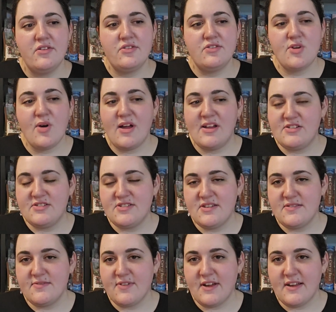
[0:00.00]
So I just
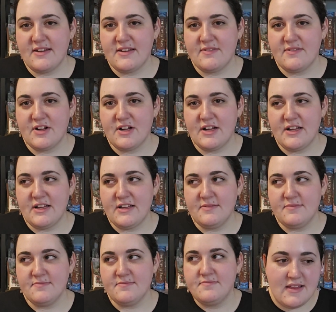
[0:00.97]
didn't find it
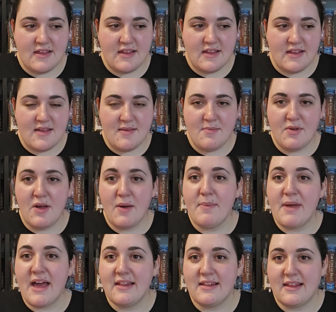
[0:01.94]
very in-
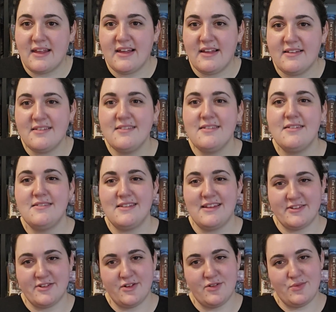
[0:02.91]
compelling.
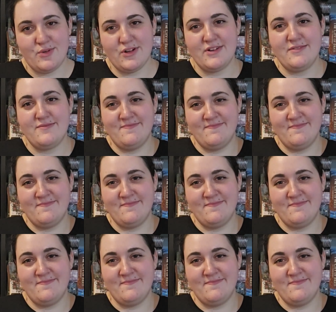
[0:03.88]
That's a good word.